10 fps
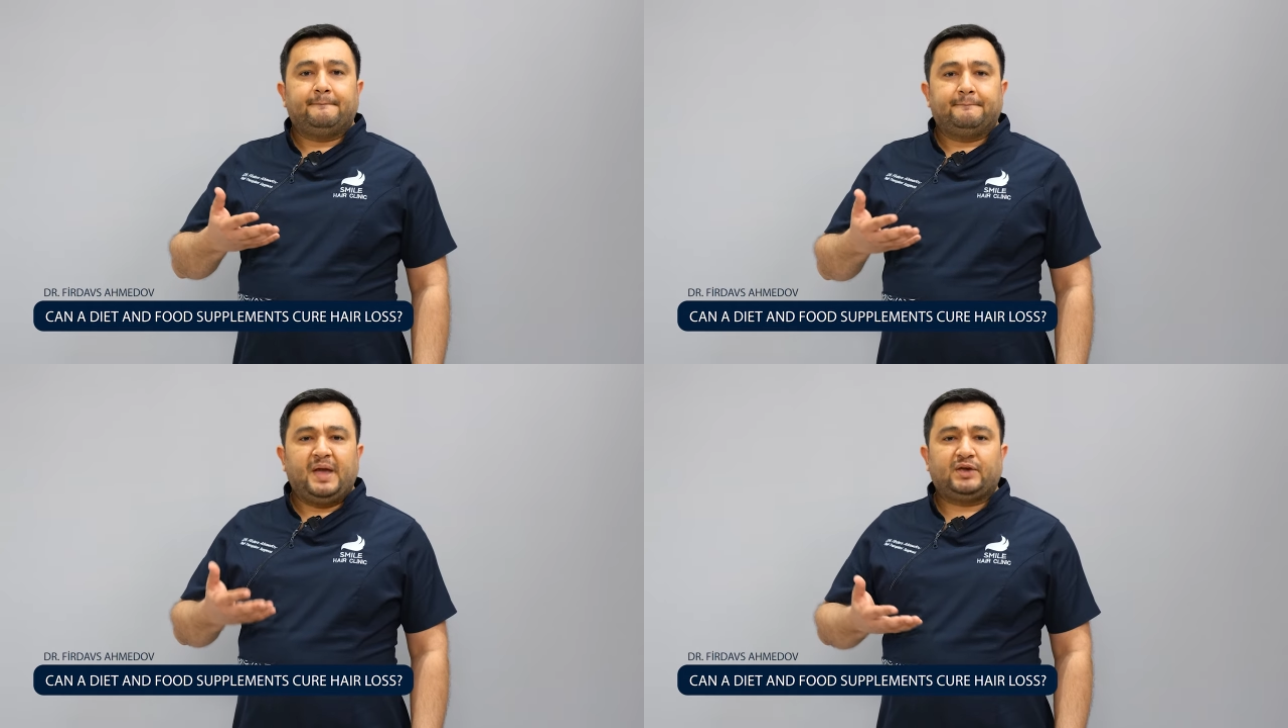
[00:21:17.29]

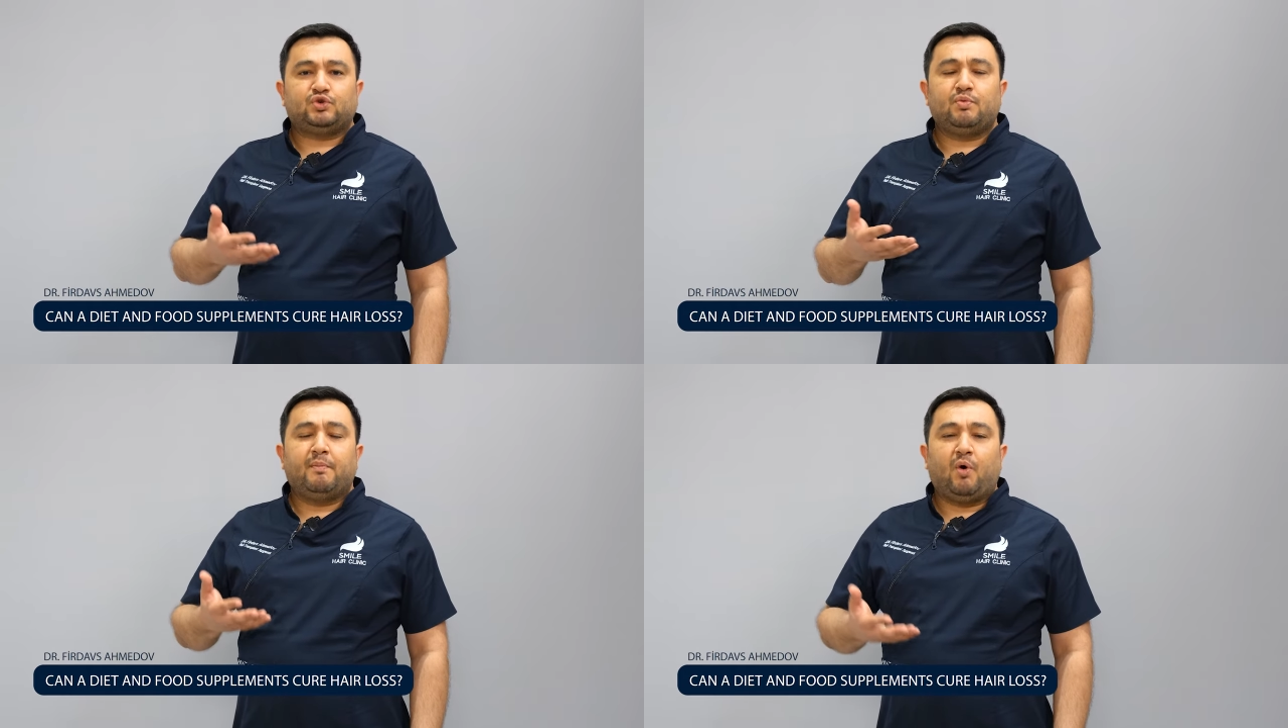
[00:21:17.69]
make
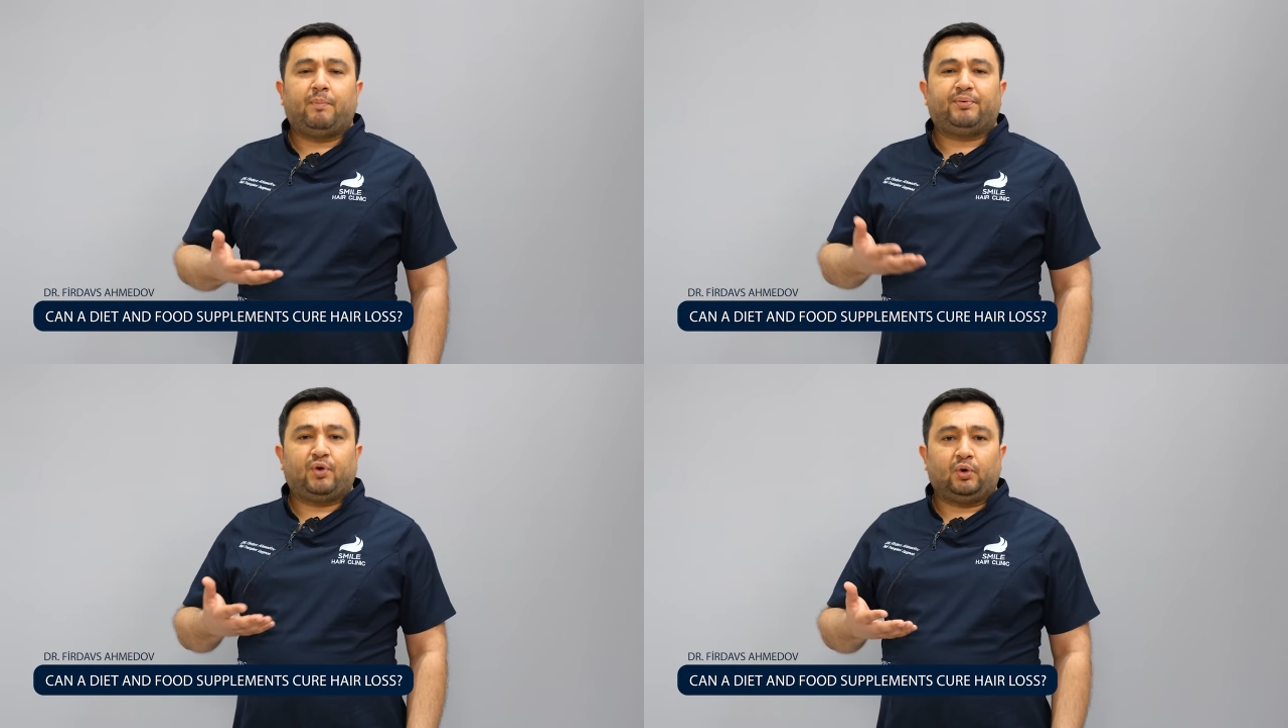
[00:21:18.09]
you more
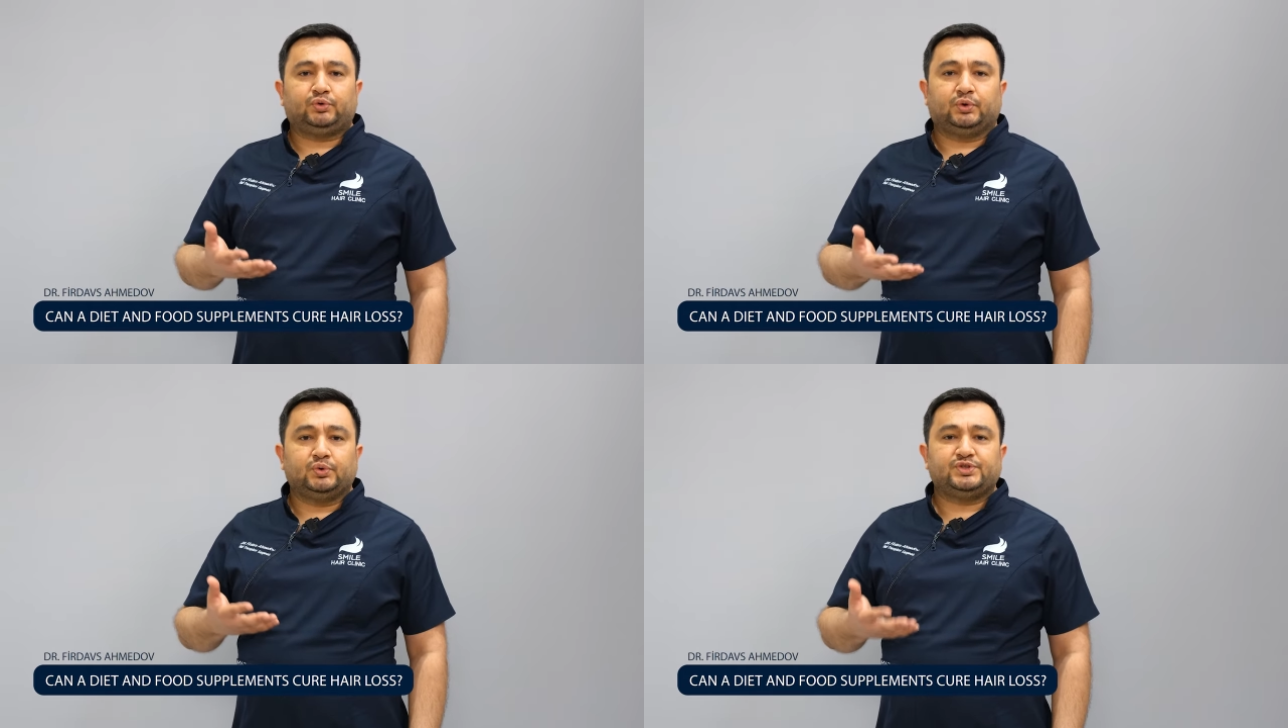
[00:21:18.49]
prone
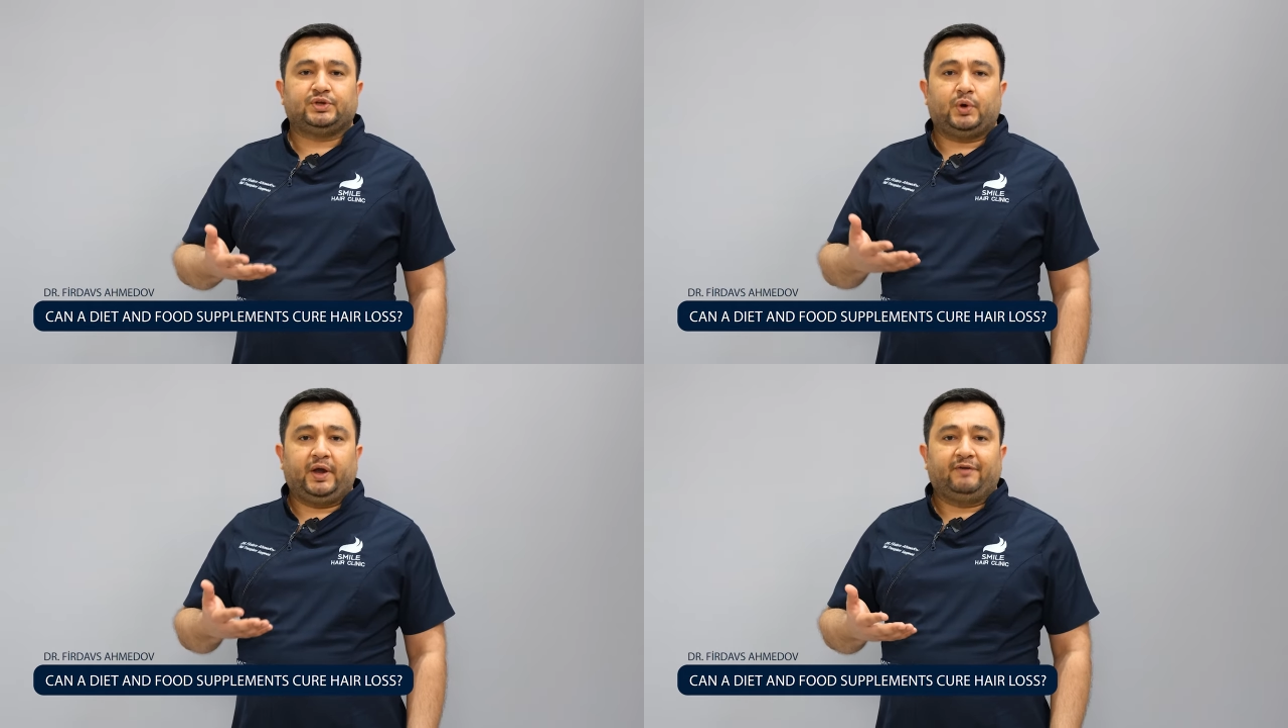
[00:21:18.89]
to losing
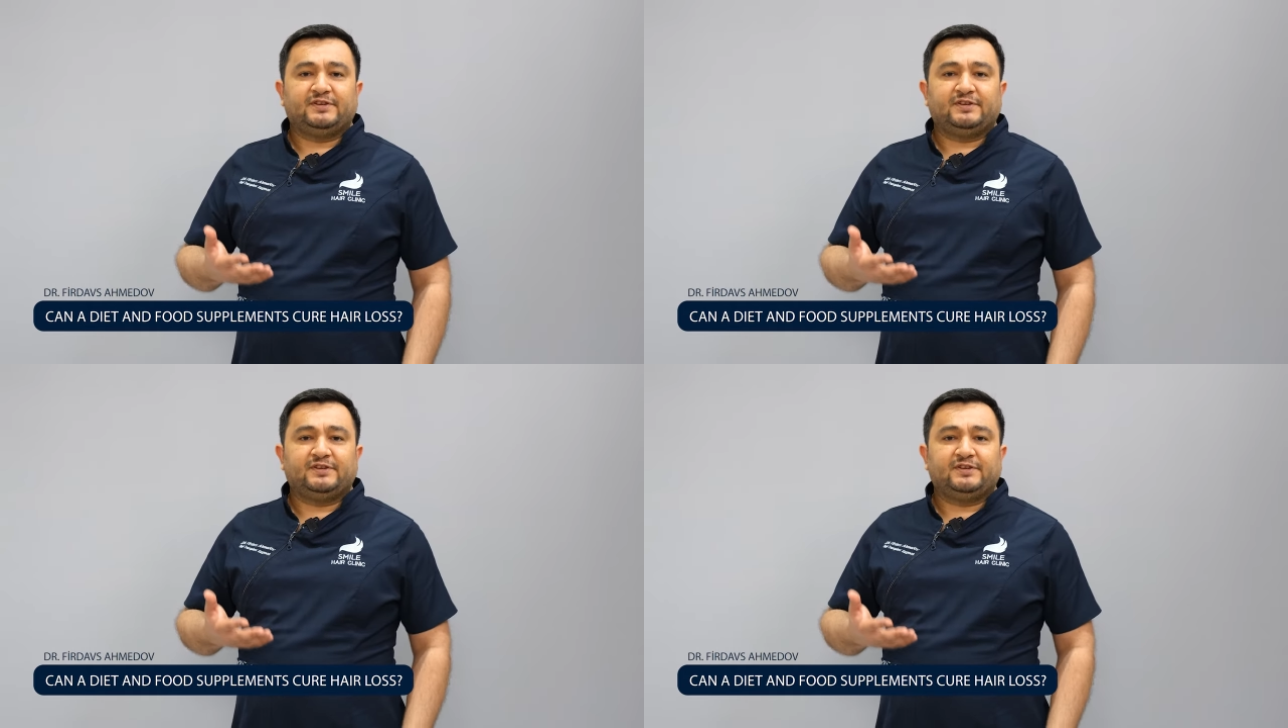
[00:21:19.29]
your hair.